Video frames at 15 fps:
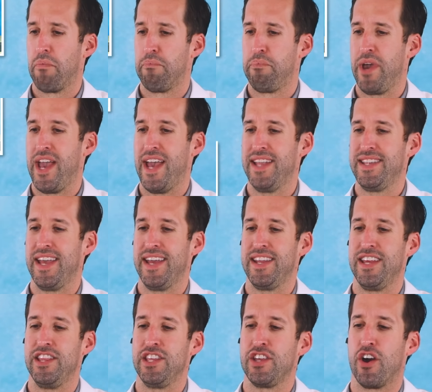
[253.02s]
Band-aid
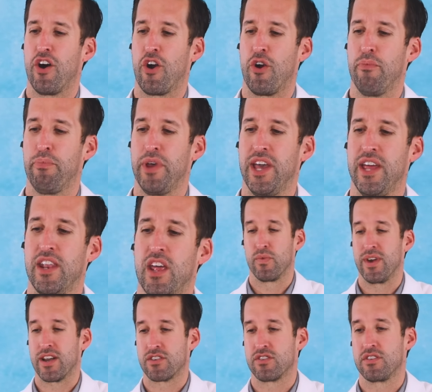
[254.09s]
in the armpit. We
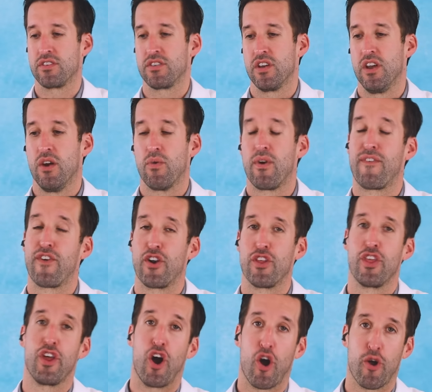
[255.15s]
actually refer to
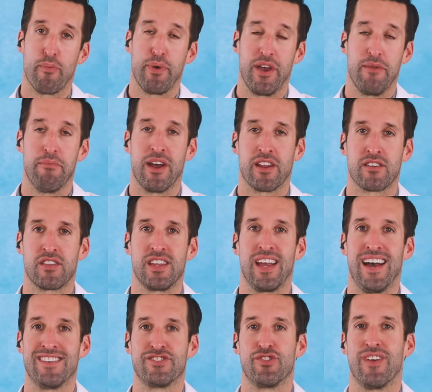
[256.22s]
the armpit medically
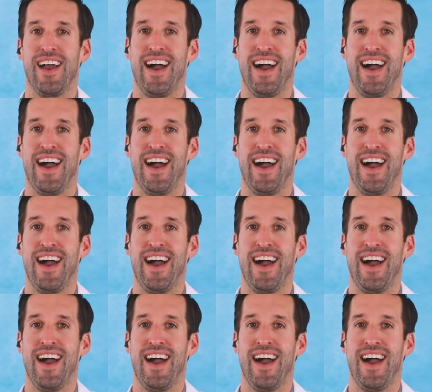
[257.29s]
as your